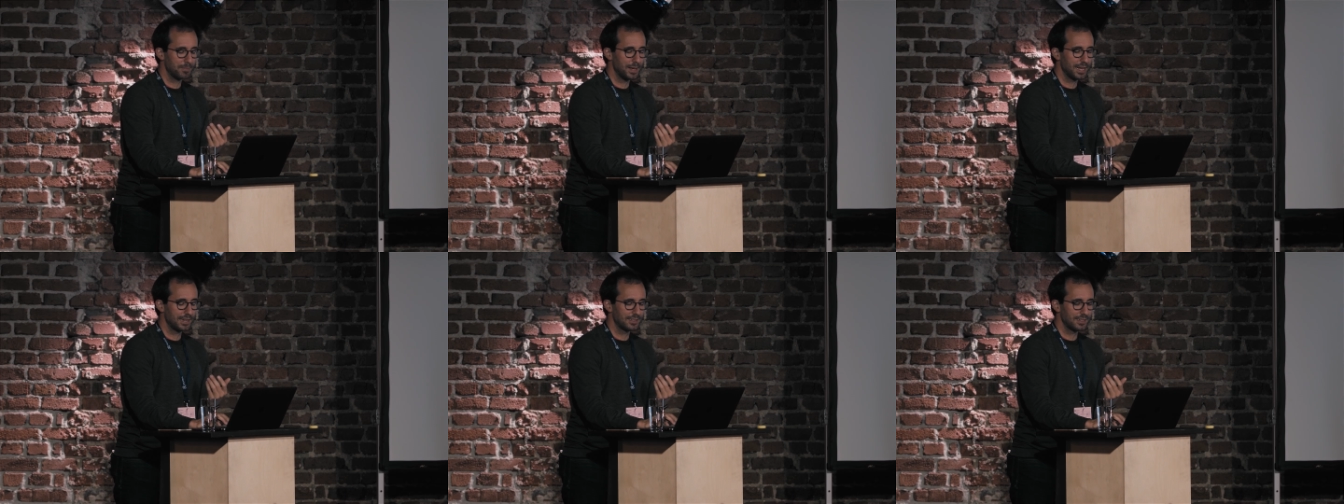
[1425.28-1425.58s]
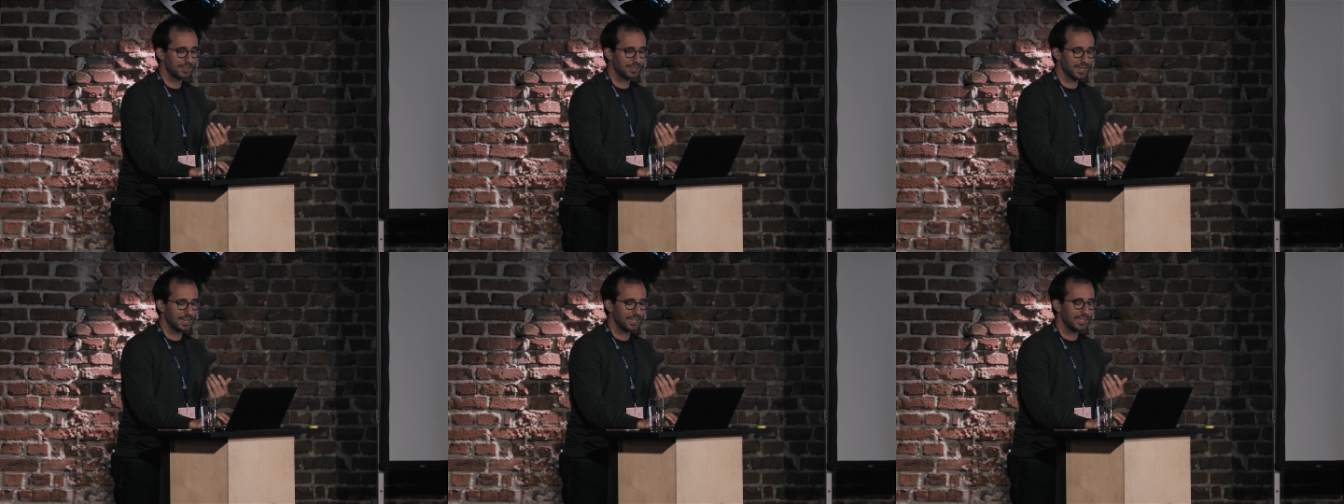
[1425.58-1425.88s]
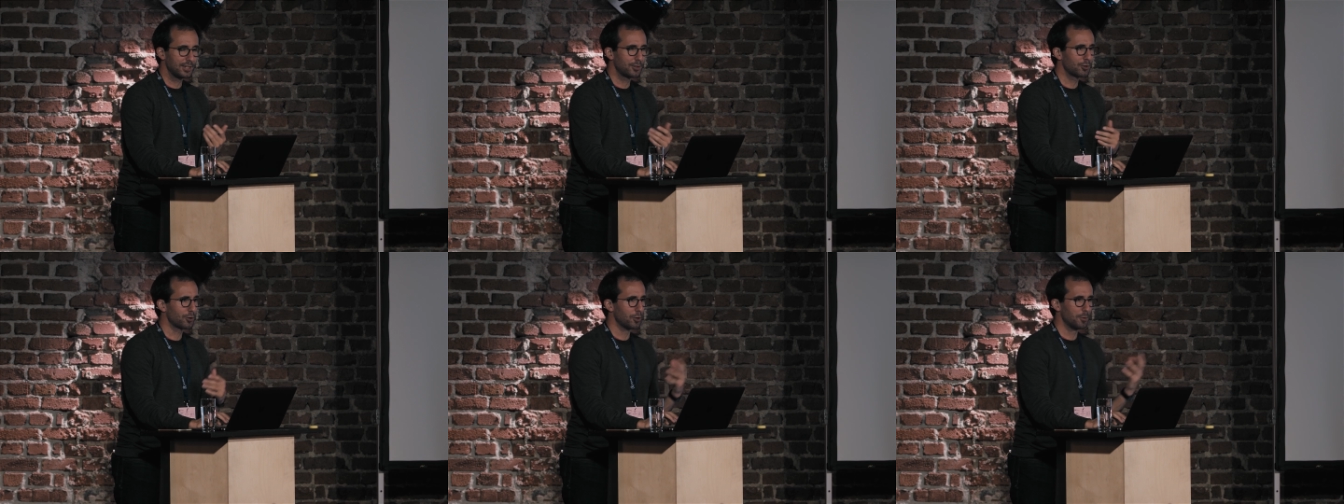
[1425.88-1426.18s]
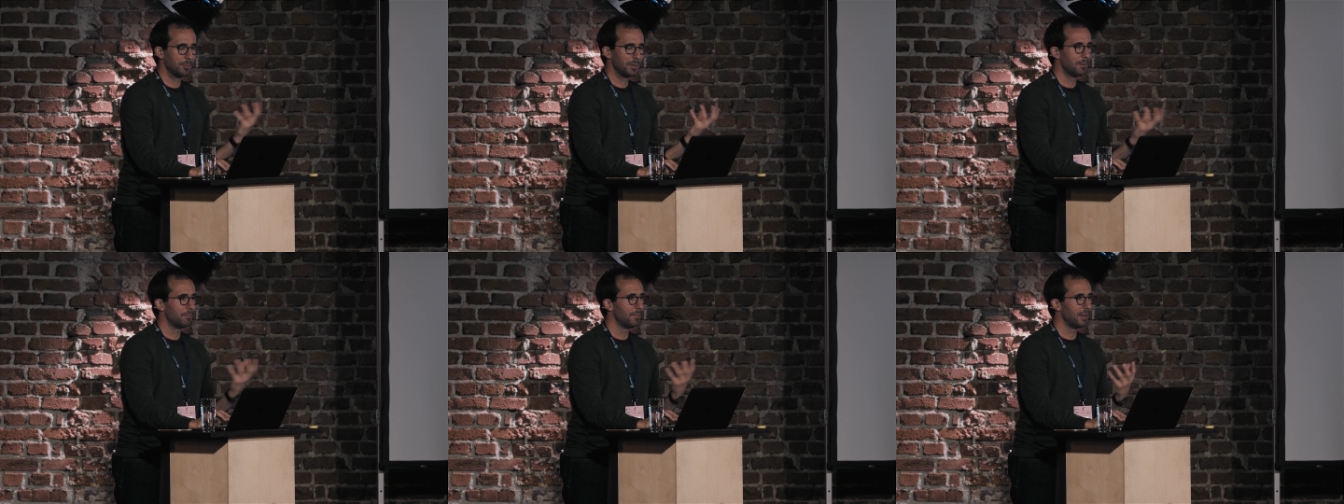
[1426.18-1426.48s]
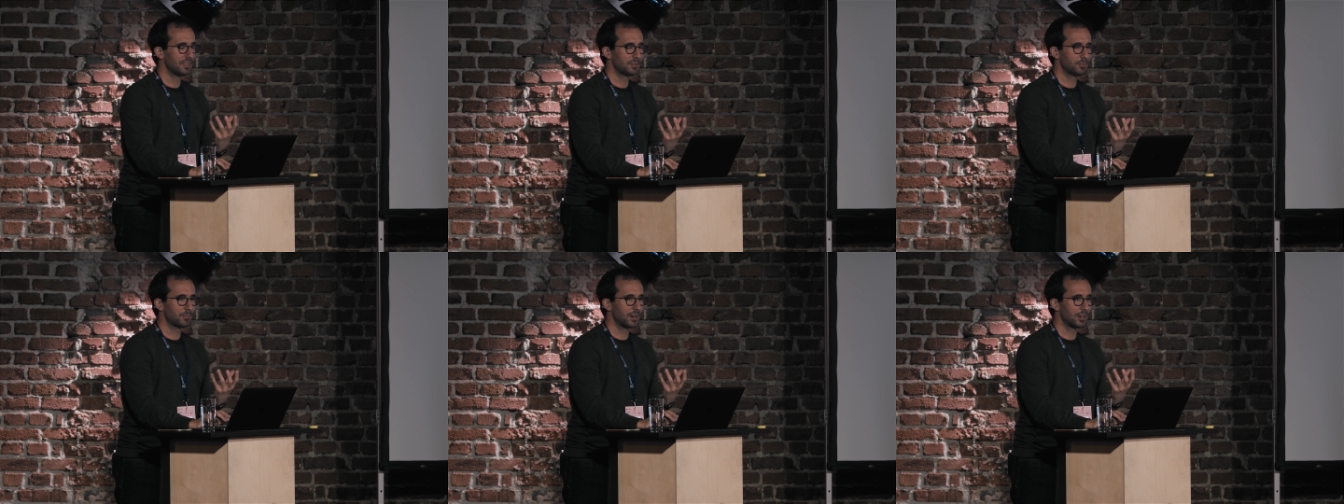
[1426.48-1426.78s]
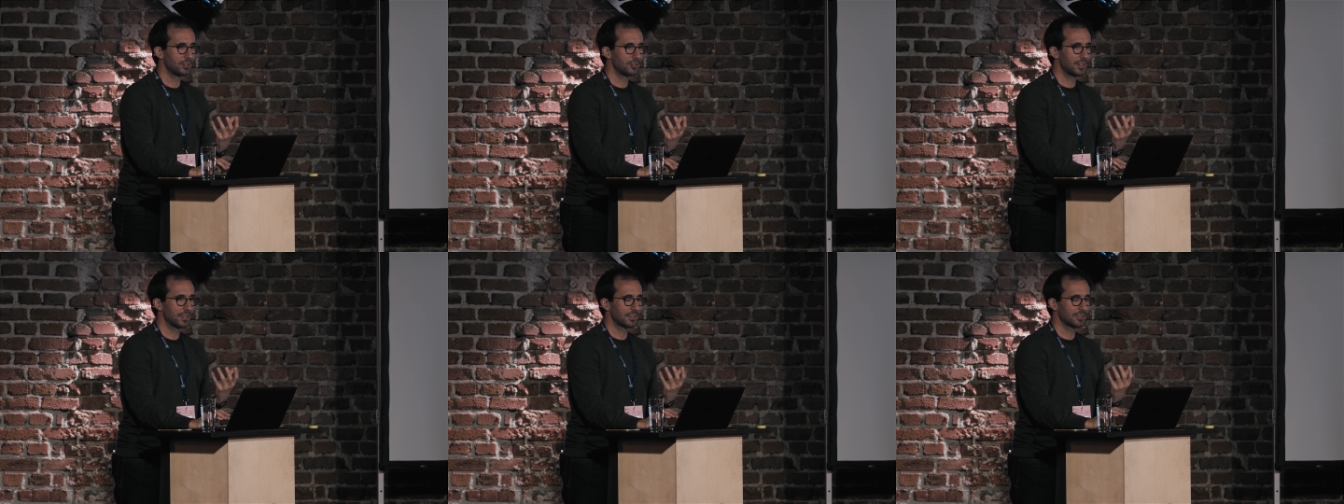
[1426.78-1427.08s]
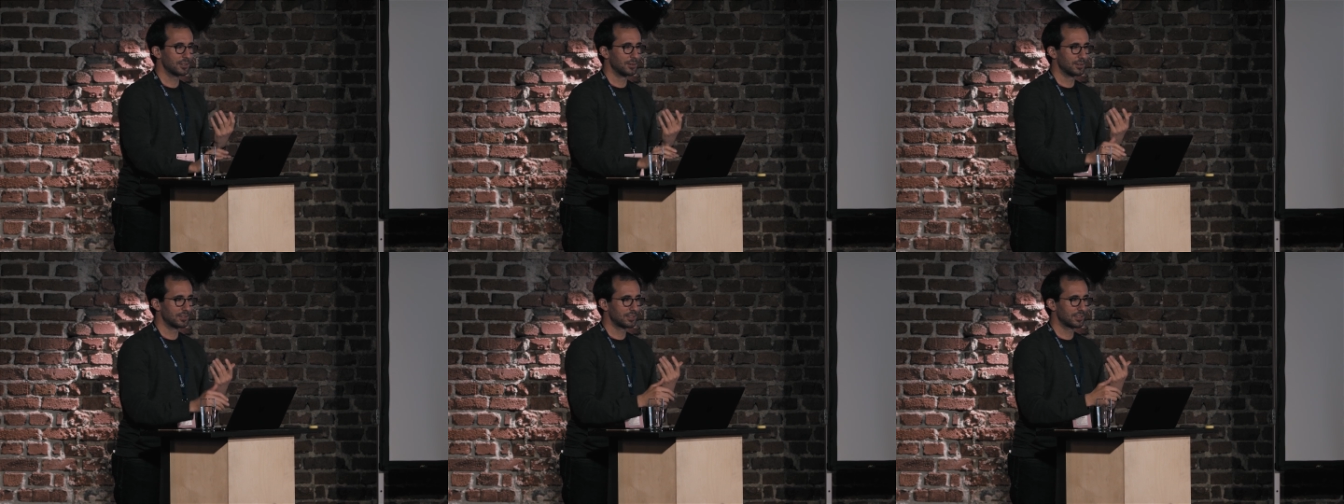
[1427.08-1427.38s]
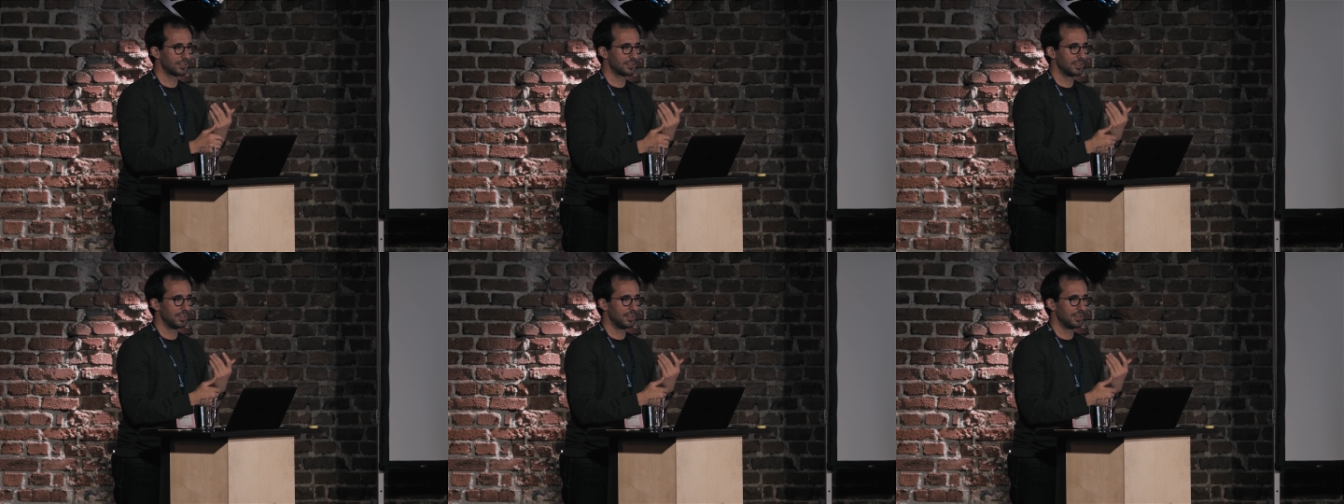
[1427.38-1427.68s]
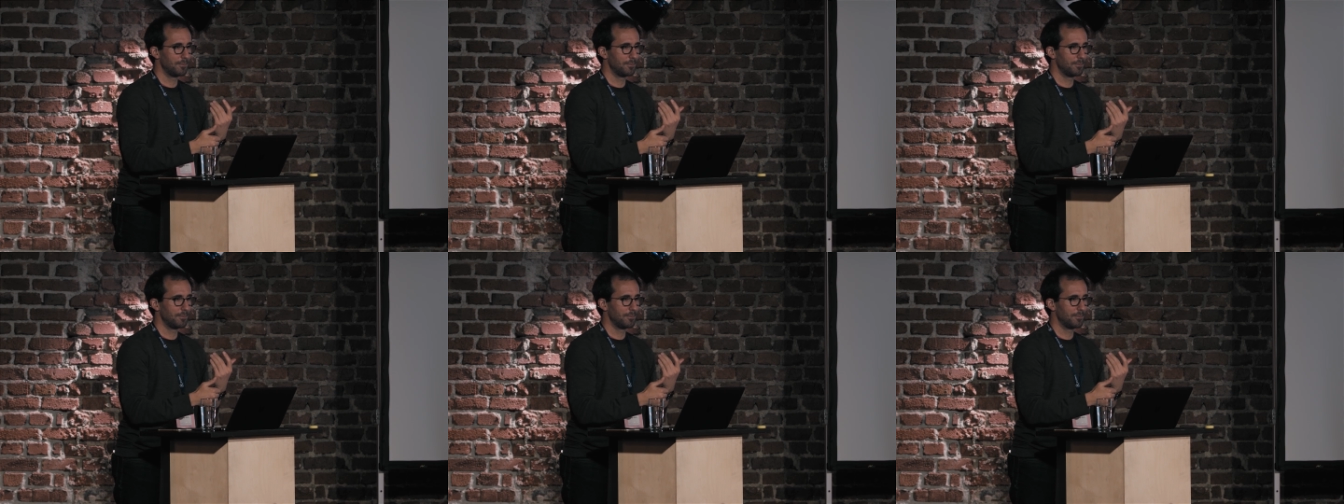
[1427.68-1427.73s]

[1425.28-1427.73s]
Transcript: baked into any Chromium-based project, so it's